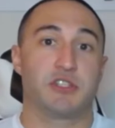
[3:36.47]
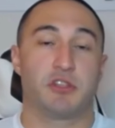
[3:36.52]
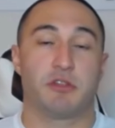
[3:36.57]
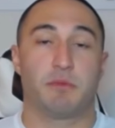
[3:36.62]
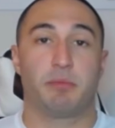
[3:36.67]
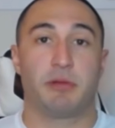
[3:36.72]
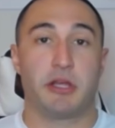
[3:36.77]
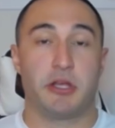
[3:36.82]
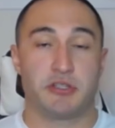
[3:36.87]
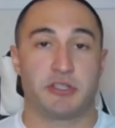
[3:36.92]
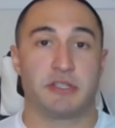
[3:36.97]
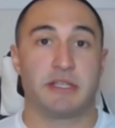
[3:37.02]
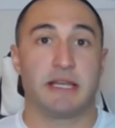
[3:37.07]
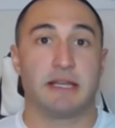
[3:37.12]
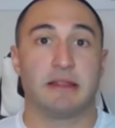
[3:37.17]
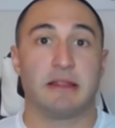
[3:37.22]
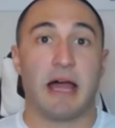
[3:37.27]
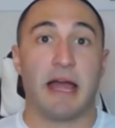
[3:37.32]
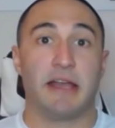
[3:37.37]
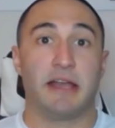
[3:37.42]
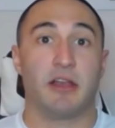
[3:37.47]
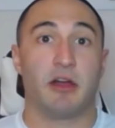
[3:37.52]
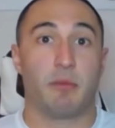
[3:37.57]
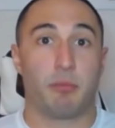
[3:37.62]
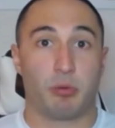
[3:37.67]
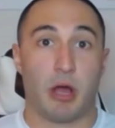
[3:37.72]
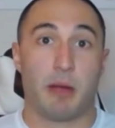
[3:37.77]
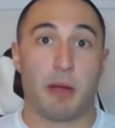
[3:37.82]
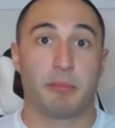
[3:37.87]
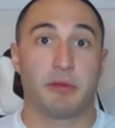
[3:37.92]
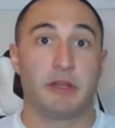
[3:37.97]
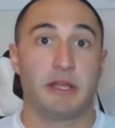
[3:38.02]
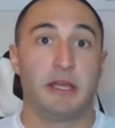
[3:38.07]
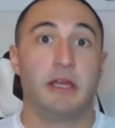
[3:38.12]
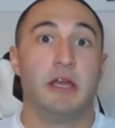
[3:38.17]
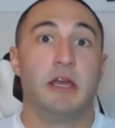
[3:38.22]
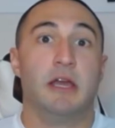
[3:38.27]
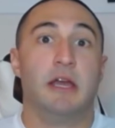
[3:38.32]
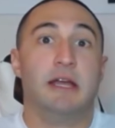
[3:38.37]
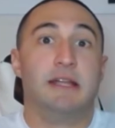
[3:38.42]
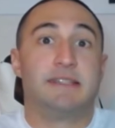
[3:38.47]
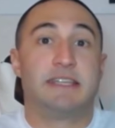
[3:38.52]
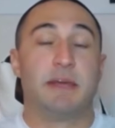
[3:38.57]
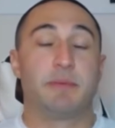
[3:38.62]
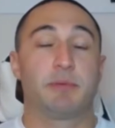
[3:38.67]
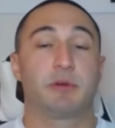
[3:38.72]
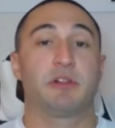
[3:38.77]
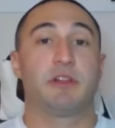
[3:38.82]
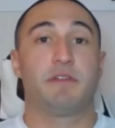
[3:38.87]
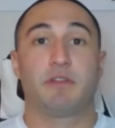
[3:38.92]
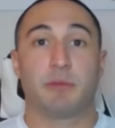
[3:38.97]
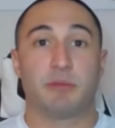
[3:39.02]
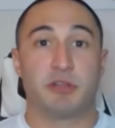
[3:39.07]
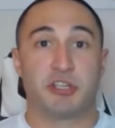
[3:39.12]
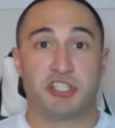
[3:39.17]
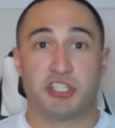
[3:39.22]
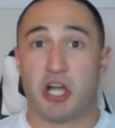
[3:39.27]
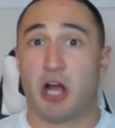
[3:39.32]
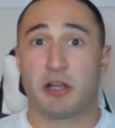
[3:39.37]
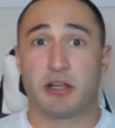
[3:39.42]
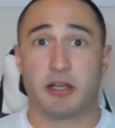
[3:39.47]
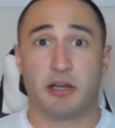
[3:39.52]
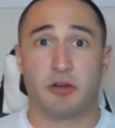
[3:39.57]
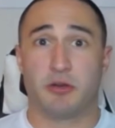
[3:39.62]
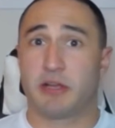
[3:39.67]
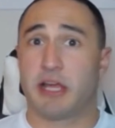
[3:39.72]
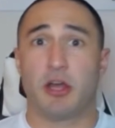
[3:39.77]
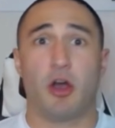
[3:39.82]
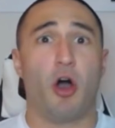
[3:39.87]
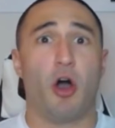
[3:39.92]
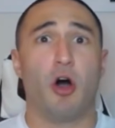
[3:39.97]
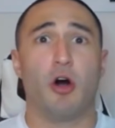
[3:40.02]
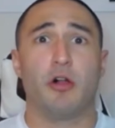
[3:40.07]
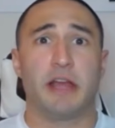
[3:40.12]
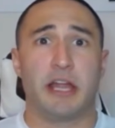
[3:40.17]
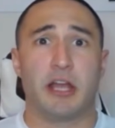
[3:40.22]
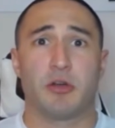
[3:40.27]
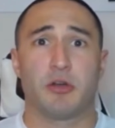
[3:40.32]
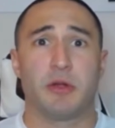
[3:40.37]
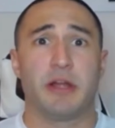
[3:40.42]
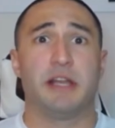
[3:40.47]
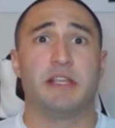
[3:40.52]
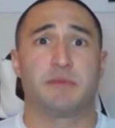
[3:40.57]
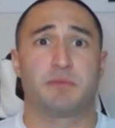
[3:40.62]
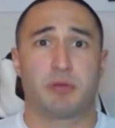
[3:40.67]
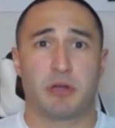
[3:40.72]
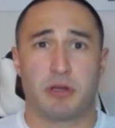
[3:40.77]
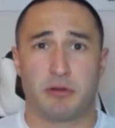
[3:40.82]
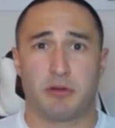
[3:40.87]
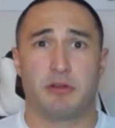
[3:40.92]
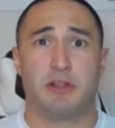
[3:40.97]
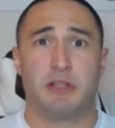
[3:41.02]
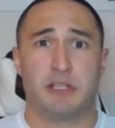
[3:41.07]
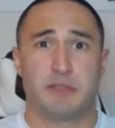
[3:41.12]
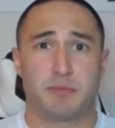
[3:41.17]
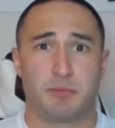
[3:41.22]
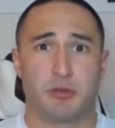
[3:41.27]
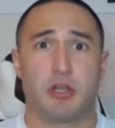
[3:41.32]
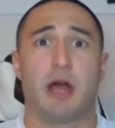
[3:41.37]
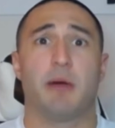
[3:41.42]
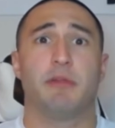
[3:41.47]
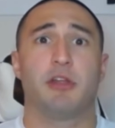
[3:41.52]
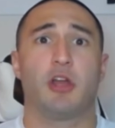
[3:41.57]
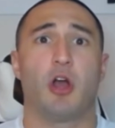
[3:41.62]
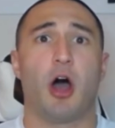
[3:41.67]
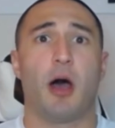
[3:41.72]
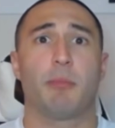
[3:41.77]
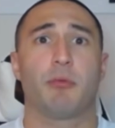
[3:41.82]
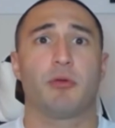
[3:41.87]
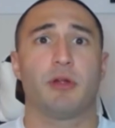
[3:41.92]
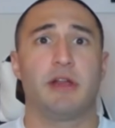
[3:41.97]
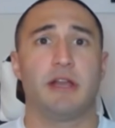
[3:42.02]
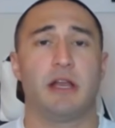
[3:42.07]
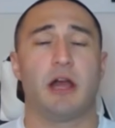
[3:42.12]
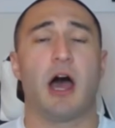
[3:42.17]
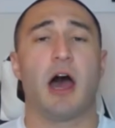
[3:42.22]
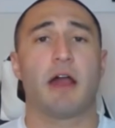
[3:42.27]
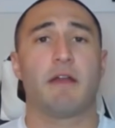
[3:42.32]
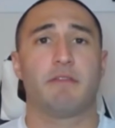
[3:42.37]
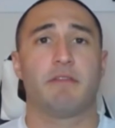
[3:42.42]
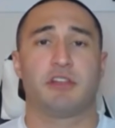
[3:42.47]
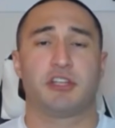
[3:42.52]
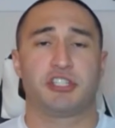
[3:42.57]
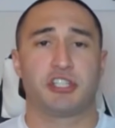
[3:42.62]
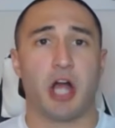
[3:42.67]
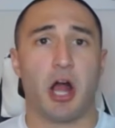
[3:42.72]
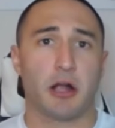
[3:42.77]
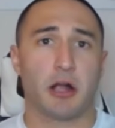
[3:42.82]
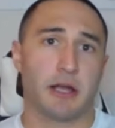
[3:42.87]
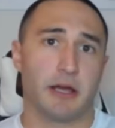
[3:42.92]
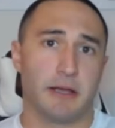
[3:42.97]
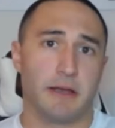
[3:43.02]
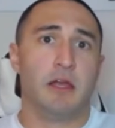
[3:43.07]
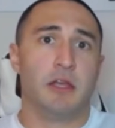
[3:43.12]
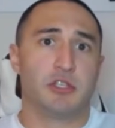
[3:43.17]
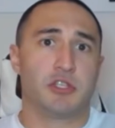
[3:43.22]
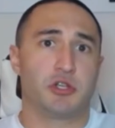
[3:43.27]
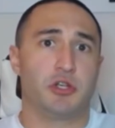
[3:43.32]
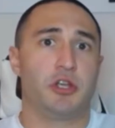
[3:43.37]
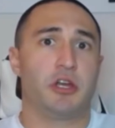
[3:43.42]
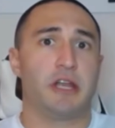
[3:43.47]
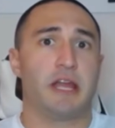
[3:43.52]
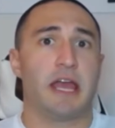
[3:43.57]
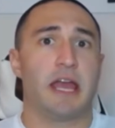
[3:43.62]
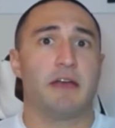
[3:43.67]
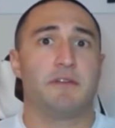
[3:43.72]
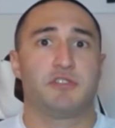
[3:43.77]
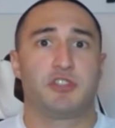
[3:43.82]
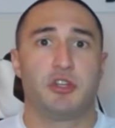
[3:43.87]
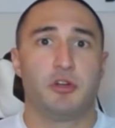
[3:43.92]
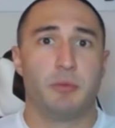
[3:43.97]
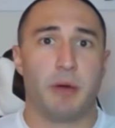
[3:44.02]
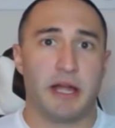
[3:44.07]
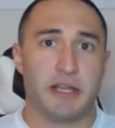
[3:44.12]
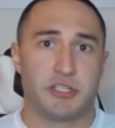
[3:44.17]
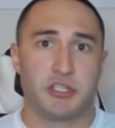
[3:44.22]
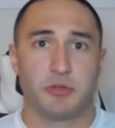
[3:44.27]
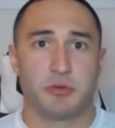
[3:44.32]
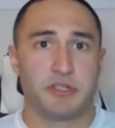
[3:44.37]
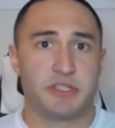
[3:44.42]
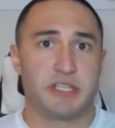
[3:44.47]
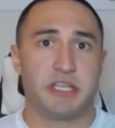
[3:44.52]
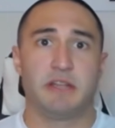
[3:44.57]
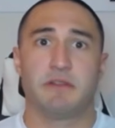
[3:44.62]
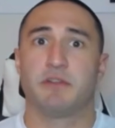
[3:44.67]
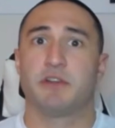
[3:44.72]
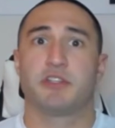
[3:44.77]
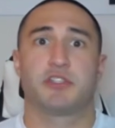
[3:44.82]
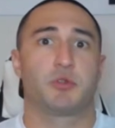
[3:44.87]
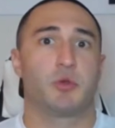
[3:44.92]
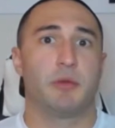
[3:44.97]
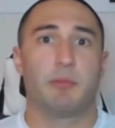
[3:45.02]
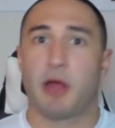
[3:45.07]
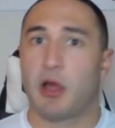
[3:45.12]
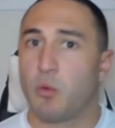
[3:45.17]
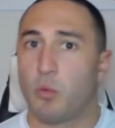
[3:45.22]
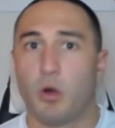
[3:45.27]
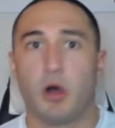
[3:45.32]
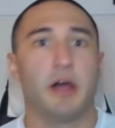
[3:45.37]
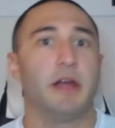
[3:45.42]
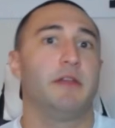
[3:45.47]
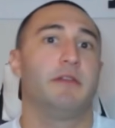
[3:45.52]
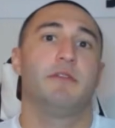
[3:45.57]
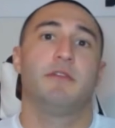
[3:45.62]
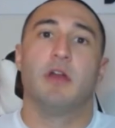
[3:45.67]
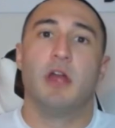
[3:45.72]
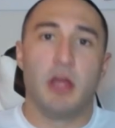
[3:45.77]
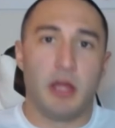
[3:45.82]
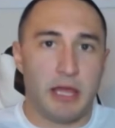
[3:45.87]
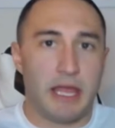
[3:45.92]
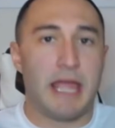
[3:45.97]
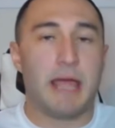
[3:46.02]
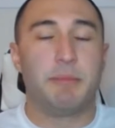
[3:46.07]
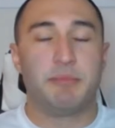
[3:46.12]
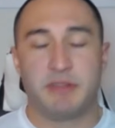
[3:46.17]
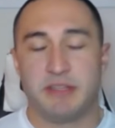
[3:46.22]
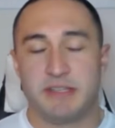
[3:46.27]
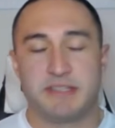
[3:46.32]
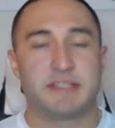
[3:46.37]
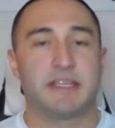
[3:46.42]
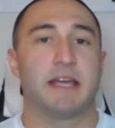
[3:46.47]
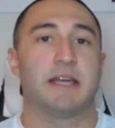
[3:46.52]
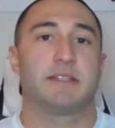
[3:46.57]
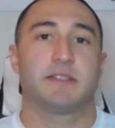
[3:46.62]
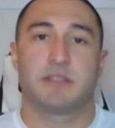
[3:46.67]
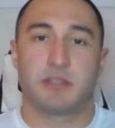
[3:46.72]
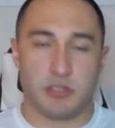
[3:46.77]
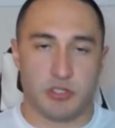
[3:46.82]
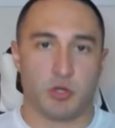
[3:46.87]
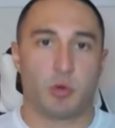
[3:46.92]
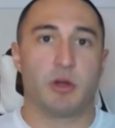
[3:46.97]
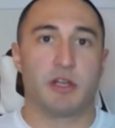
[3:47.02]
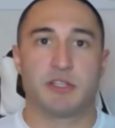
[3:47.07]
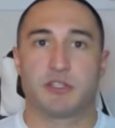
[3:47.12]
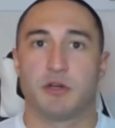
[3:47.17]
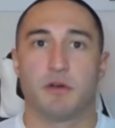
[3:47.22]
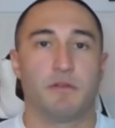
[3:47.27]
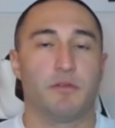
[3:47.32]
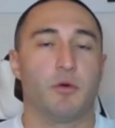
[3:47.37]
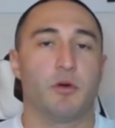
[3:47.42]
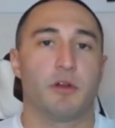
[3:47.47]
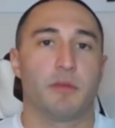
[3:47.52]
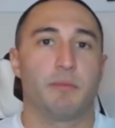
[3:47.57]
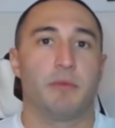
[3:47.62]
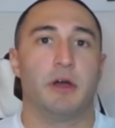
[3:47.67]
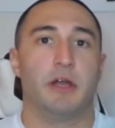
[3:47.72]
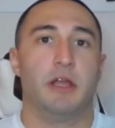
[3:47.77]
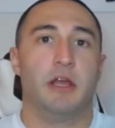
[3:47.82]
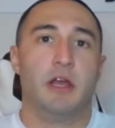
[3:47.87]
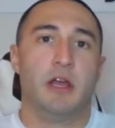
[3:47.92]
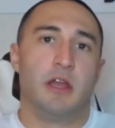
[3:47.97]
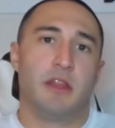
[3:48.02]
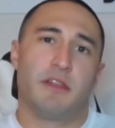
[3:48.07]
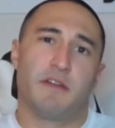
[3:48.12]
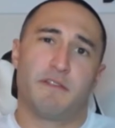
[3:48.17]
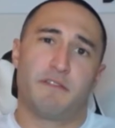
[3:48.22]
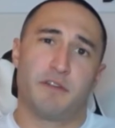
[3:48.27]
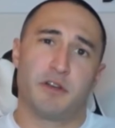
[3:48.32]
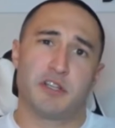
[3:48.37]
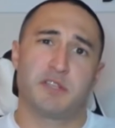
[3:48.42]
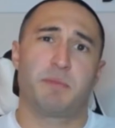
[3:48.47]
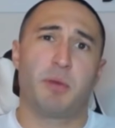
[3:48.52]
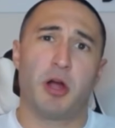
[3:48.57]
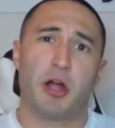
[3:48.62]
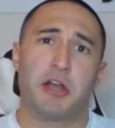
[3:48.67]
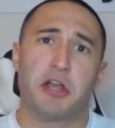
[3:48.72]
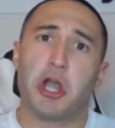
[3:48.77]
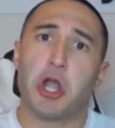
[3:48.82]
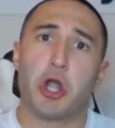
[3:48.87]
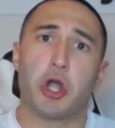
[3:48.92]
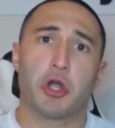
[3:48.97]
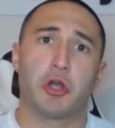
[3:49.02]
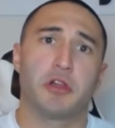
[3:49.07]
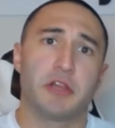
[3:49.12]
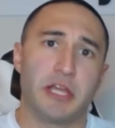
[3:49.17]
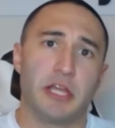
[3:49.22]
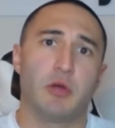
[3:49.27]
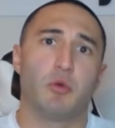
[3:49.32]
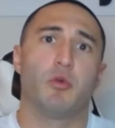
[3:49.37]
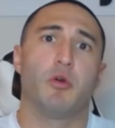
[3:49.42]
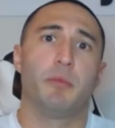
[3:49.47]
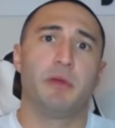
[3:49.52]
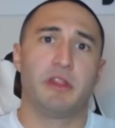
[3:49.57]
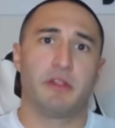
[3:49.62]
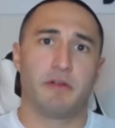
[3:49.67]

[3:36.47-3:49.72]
the players can get lined up properly. Typically from the shotgun, okay? All air raid is predominantly operated out of the shotgun. So you're going to have 2x2 receivers, 3x1, empty sets, so on and so forth. But the first part early will be the